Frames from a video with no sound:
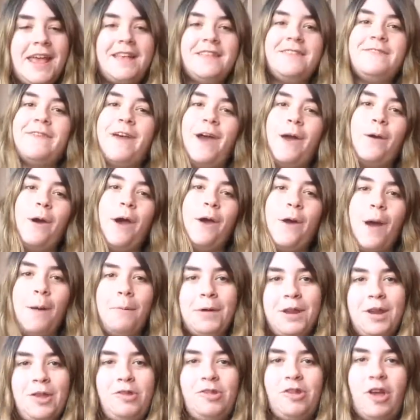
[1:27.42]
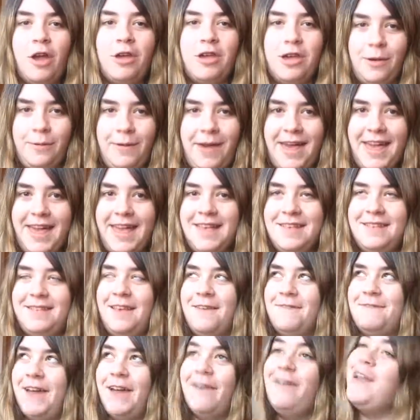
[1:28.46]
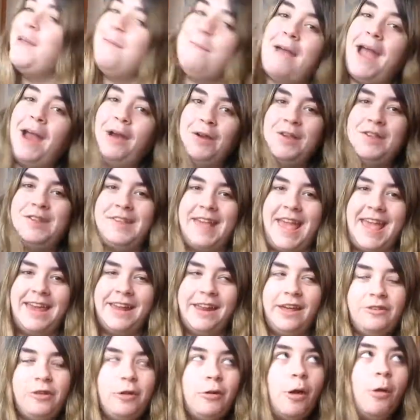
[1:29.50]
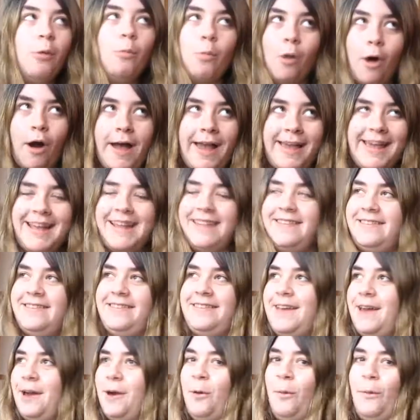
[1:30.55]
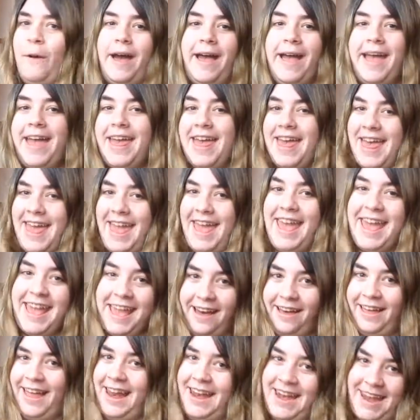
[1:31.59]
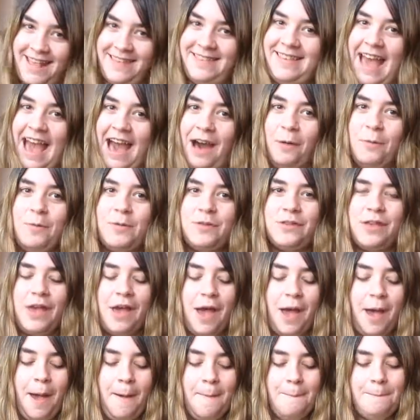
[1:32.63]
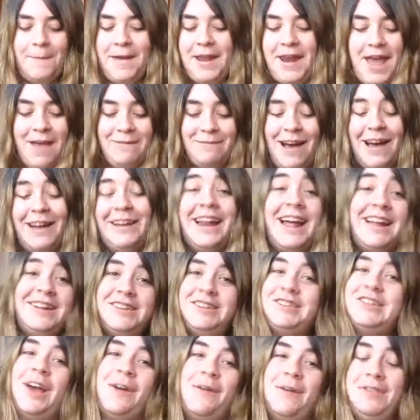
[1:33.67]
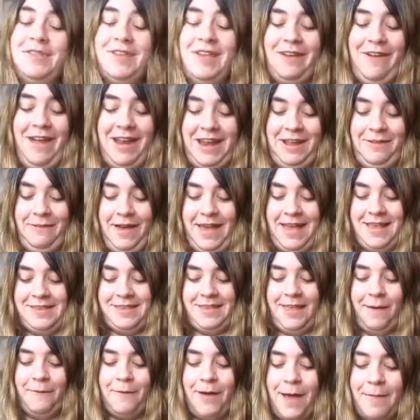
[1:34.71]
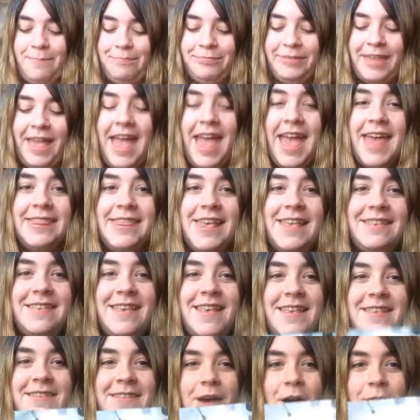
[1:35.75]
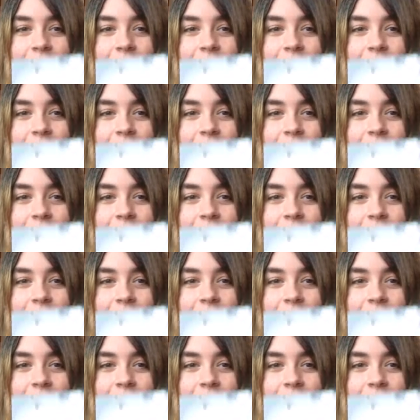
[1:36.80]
next photo I'm going to show you is very embarrassing, and I don't know why it's still here in this house, but I'd like to show it to you anyway. So this is